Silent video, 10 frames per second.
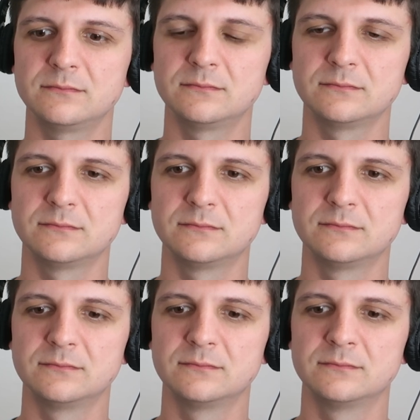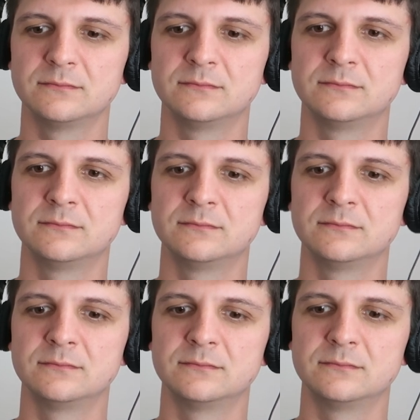
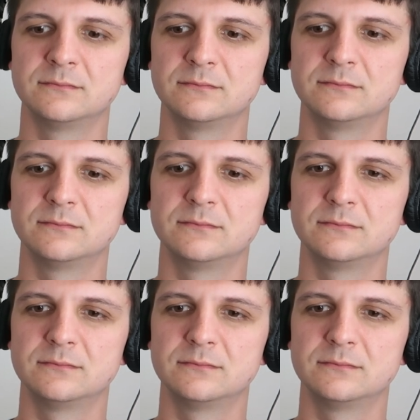No one is speaking in this clip.